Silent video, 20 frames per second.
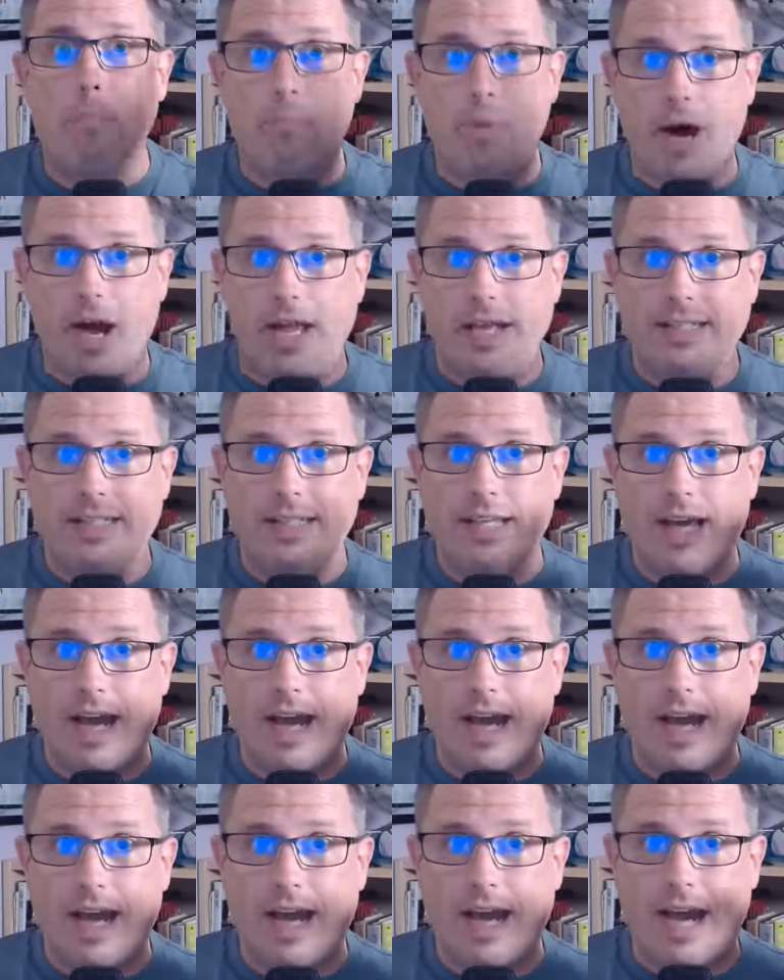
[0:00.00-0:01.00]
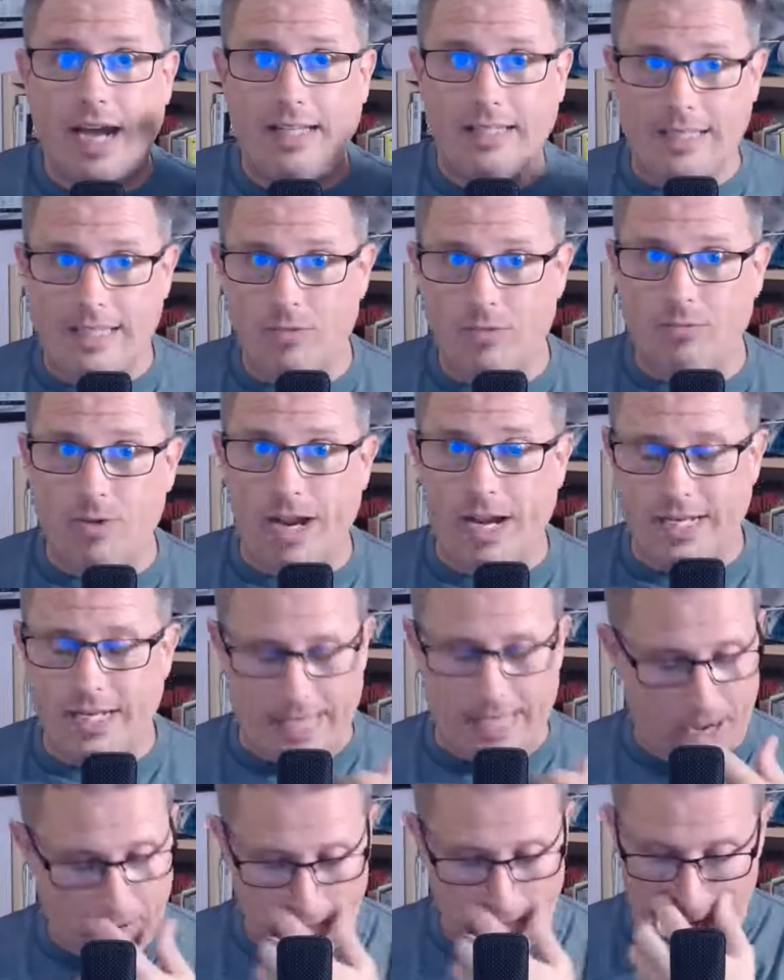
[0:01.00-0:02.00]
but I didn't write it
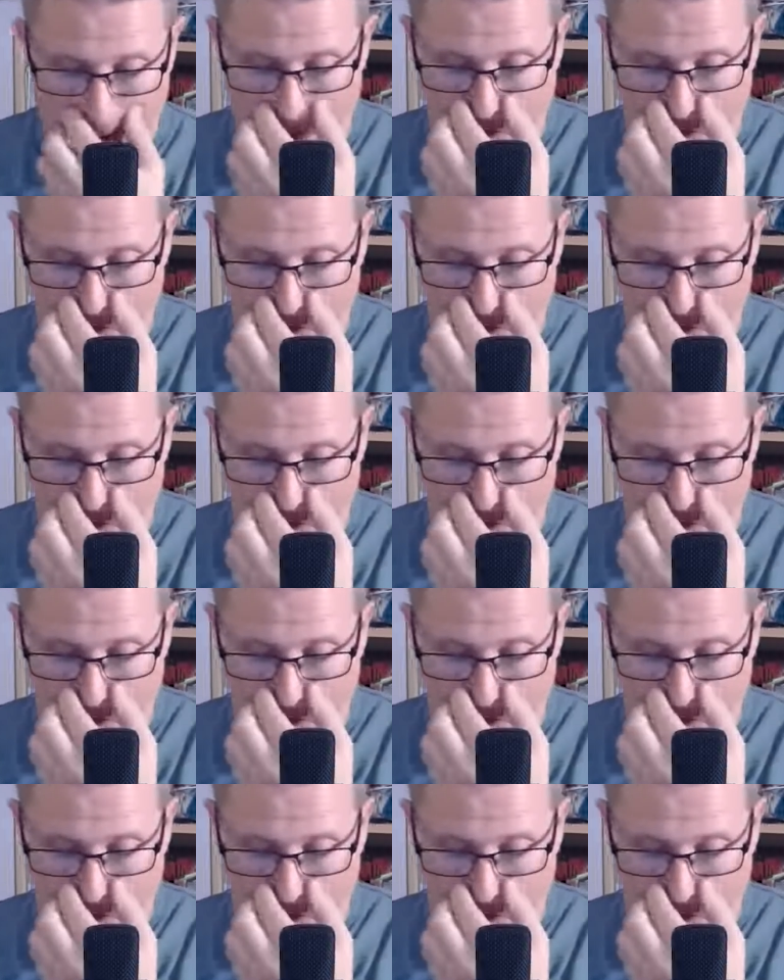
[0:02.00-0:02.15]
down.